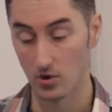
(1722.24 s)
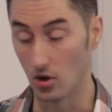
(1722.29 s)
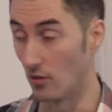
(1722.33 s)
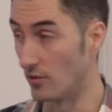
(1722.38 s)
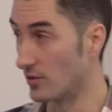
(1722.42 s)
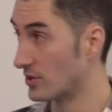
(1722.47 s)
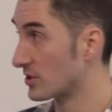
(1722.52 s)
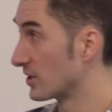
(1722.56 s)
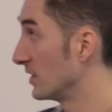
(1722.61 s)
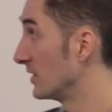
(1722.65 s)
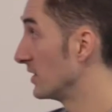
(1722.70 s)

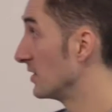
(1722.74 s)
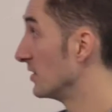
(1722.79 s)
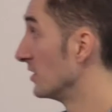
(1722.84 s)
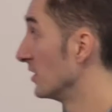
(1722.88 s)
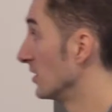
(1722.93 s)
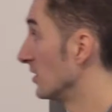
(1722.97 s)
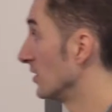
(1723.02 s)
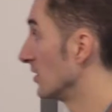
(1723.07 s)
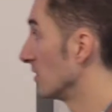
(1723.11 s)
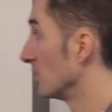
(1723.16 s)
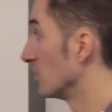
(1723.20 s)
Obviously,
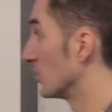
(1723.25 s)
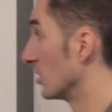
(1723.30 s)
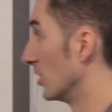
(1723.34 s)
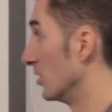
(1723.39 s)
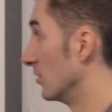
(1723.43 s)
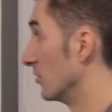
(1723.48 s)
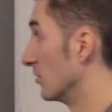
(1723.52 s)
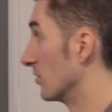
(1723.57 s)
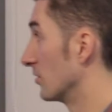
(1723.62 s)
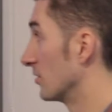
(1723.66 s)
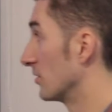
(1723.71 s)

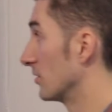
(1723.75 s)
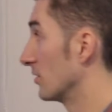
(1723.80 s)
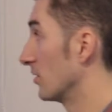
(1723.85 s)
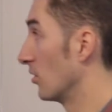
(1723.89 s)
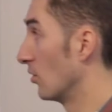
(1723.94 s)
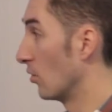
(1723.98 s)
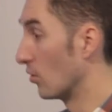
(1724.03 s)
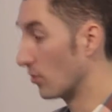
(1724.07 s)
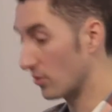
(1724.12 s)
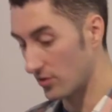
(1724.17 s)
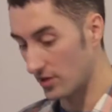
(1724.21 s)
don't
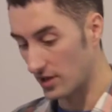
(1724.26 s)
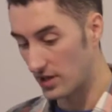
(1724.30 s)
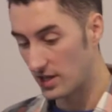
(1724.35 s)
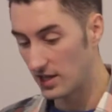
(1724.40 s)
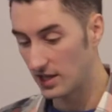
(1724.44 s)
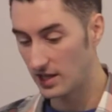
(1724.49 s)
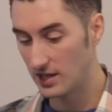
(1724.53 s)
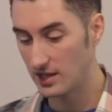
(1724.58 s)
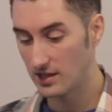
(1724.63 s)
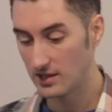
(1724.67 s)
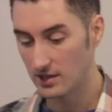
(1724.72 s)
log the
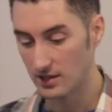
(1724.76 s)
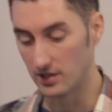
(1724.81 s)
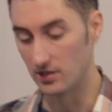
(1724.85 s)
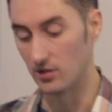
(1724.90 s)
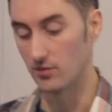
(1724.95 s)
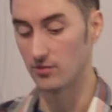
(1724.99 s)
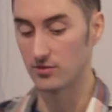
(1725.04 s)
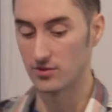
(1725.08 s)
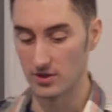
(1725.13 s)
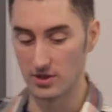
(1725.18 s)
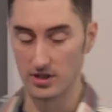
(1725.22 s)
key,
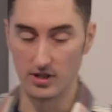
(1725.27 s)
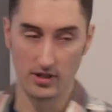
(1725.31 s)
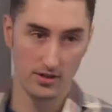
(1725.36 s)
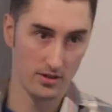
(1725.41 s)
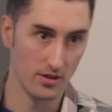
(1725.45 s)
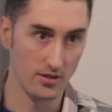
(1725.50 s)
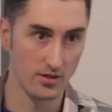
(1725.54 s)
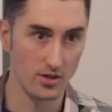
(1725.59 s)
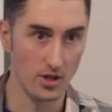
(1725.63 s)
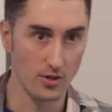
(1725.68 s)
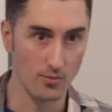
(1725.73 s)
and obviously,
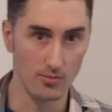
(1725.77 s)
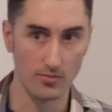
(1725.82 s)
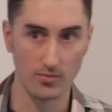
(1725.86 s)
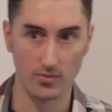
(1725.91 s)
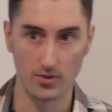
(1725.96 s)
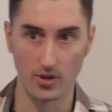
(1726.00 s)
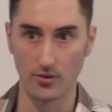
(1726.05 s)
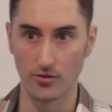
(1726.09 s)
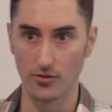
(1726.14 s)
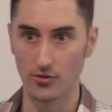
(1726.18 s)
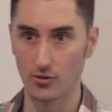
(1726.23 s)
and
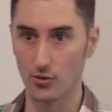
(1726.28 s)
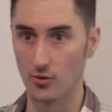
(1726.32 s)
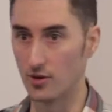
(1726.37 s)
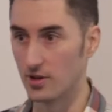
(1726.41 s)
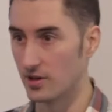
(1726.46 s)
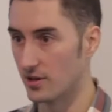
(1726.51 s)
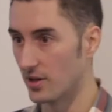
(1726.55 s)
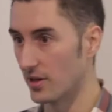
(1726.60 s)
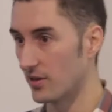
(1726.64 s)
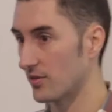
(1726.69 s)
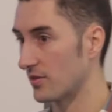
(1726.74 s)
don't
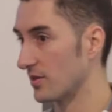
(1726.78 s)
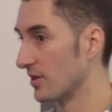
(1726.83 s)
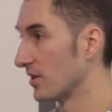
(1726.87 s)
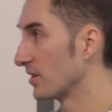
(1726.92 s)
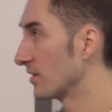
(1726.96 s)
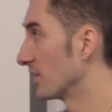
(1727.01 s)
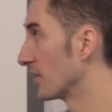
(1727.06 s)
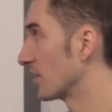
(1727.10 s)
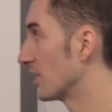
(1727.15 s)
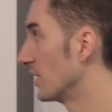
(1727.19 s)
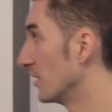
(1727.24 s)
store it. That's the
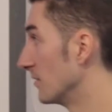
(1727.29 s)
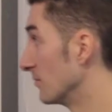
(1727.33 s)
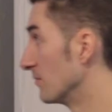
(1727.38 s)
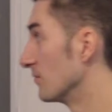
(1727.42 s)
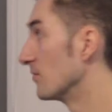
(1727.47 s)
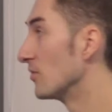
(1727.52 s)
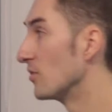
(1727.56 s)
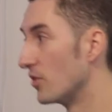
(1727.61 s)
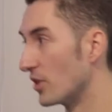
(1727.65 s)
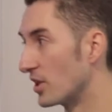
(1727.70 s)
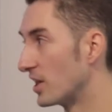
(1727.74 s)

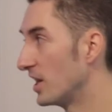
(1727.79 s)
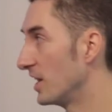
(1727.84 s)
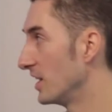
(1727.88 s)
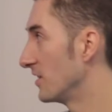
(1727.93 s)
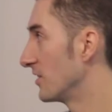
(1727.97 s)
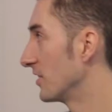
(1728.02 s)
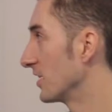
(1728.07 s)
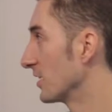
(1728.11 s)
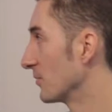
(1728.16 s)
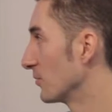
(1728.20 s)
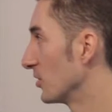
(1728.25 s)

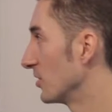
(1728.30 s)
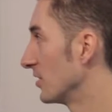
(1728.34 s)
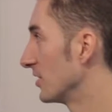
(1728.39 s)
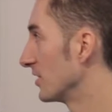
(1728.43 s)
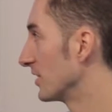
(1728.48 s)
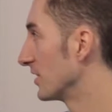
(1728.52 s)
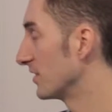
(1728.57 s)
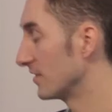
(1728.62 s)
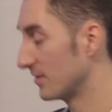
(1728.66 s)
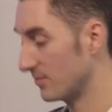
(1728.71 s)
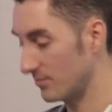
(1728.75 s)
key thing
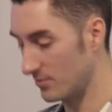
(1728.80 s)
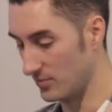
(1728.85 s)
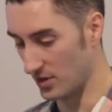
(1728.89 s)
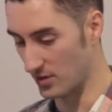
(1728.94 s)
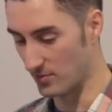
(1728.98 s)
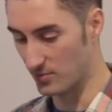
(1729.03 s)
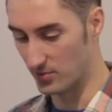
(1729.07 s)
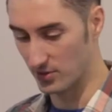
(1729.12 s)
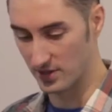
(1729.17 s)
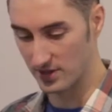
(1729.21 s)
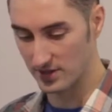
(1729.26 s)
behind it.
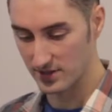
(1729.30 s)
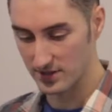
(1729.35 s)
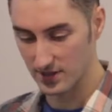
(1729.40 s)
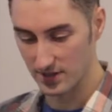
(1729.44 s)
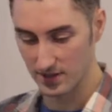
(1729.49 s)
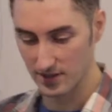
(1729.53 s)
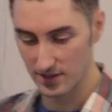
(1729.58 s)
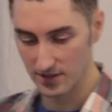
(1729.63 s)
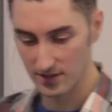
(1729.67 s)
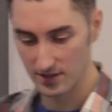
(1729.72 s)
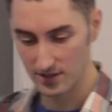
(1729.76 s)
No pun
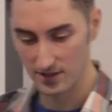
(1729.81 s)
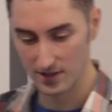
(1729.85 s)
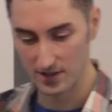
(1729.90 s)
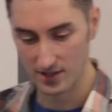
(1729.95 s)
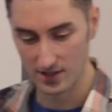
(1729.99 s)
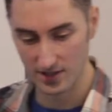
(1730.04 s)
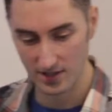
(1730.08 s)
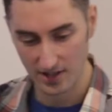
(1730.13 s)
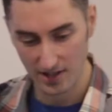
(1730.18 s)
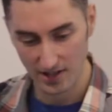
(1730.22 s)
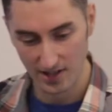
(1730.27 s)
intended.
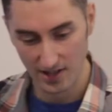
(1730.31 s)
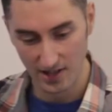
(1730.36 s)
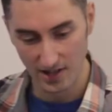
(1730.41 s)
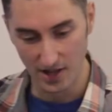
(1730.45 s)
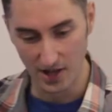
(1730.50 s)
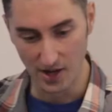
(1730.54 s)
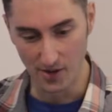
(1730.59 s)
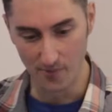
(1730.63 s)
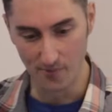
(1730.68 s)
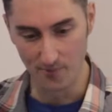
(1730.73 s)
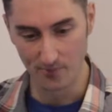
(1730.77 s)

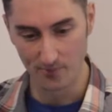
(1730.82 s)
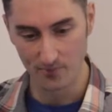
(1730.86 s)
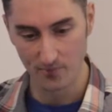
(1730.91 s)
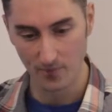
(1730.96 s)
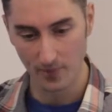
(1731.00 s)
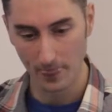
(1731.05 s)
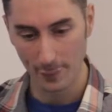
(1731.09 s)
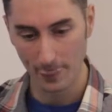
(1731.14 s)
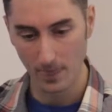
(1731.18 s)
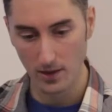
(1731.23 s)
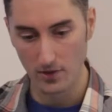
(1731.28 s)
The
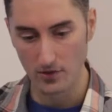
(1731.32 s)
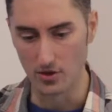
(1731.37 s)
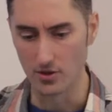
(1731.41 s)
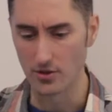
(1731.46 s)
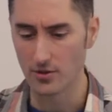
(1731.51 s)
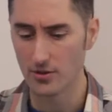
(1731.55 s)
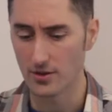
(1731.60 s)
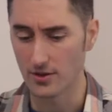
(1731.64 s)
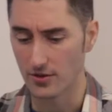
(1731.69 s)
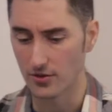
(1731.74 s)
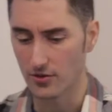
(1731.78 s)

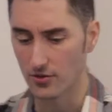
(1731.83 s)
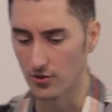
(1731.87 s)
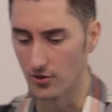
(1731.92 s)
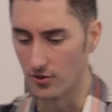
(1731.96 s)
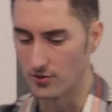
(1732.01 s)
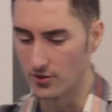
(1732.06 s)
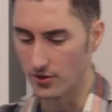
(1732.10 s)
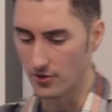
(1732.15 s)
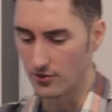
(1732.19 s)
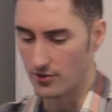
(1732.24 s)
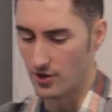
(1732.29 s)
other thing to
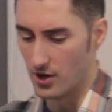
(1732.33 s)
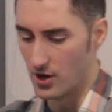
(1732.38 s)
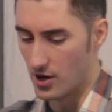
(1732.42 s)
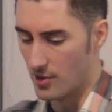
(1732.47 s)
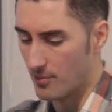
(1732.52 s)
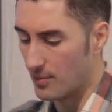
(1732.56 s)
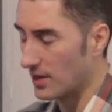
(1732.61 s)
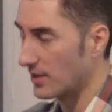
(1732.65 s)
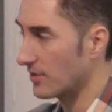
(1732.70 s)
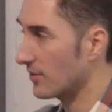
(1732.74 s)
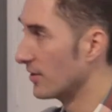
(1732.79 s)
sort of just note
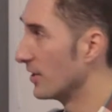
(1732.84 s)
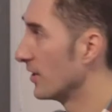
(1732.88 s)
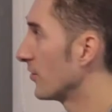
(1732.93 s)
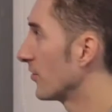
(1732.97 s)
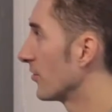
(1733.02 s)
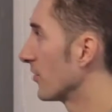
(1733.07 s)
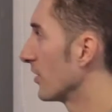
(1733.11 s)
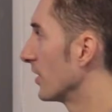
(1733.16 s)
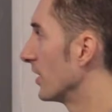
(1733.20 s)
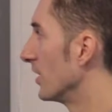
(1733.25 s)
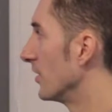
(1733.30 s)
about
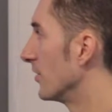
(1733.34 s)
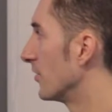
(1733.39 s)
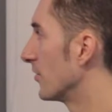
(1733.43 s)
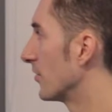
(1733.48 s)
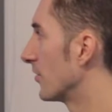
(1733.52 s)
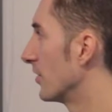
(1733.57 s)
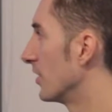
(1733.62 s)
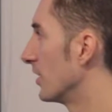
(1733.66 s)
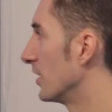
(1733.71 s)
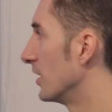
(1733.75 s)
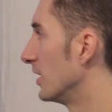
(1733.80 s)
this
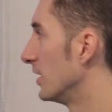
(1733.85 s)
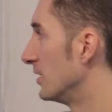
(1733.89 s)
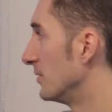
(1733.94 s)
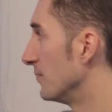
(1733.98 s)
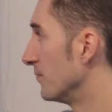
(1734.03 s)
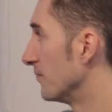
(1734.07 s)
is that